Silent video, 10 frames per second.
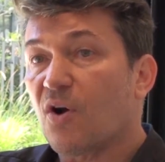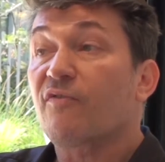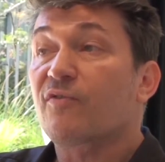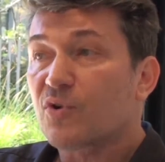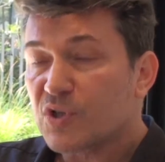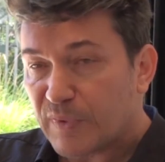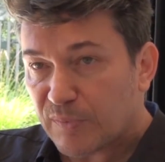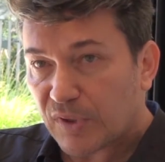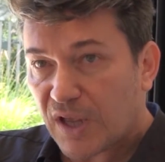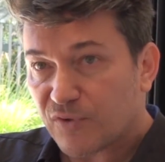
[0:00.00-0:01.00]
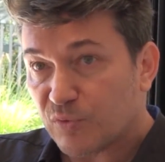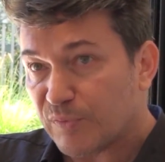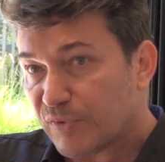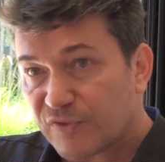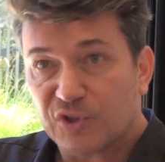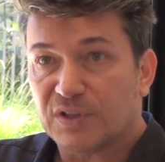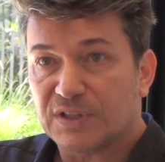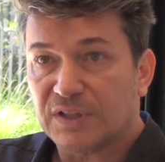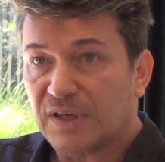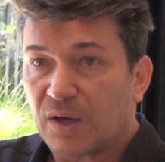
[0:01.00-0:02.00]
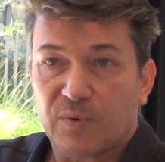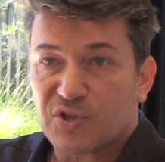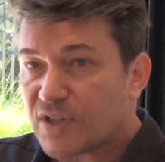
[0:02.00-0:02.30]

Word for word: Of course, people have to be proficient in the language.